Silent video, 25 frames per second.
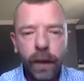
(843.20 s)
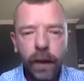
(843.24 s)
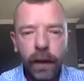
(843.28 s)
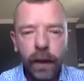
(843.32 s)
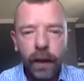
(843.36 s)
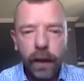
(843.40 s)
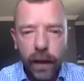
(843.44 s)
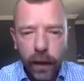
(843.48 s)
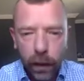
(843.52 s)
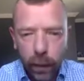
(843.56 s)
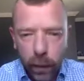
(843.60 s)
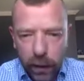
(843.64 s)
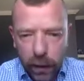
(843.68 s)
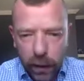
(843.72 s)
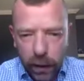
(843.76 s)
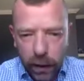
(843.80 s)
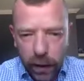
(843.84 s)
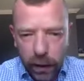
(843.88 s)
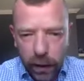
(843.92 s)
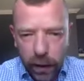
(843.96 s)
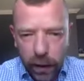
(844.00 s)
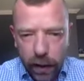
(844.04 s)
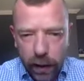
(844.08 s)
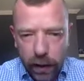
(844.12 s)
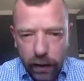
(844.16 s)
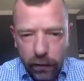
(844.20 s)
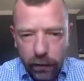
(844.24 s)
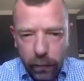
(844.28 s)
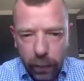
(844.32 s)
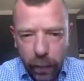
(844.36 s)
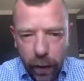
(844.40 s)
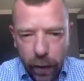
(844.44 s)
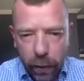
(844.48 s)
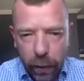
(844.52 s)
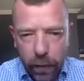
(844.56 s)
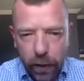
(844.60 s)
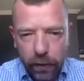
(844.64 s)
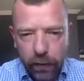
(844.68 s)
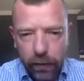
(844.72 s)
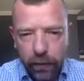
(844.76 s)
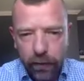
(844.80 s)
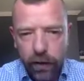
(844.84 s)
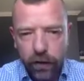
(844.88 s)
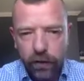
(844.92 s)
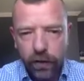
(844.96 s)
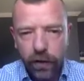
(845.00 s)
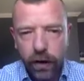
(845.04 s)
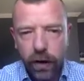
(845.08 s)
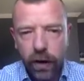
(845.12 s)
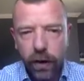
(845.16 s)
Here we're looking at a small part of
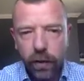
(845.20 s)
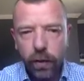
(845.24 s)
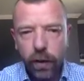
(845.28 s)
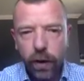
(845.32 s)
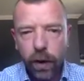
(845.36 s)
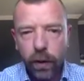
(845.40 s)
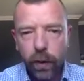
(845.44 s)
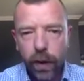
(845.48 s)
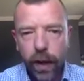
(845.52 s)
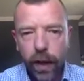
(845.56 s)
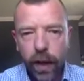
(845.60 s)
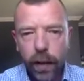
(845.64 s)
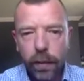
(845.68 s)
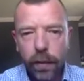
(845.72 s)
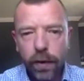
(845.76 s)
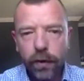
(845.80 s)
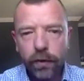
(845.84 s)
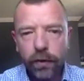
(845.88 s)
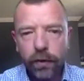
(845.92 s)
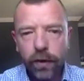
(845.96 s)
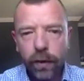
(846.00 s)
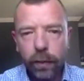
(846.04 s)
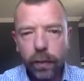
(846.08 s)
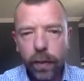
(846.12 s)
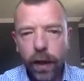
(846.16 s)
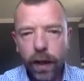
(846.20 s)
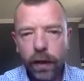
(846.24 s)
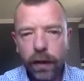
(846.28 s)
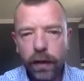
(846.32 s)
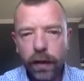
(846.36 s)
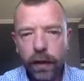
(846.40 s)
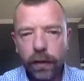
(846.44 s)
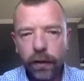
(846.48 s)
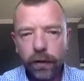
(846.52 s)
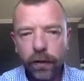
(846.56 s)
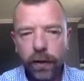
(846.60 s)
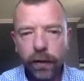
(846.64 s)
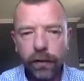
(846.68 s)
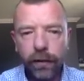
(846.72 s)
the genome where we image some molecules.